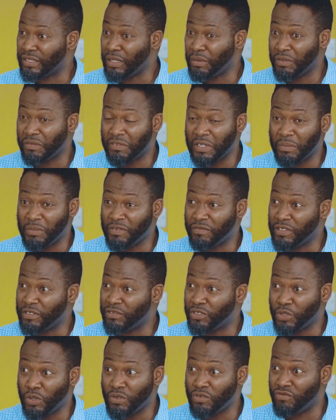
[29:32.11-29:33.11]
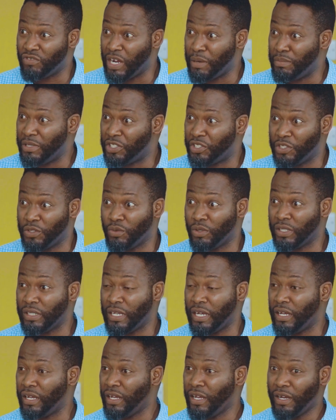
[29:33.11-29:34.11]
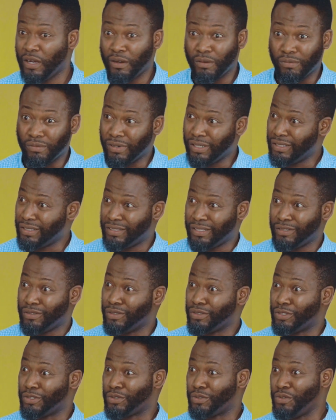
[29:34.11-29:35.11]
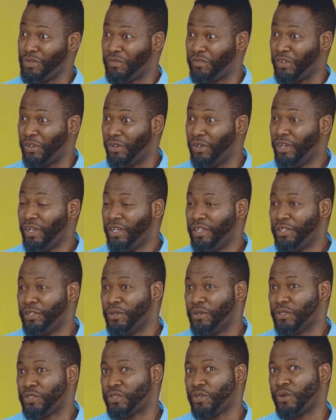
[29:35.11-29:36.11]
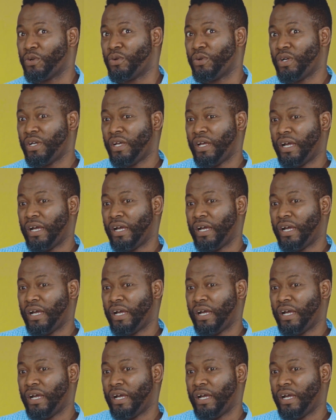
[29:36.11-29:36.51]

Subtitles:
Some of them even so rubbish, you wonder what did you go to school for? You know, so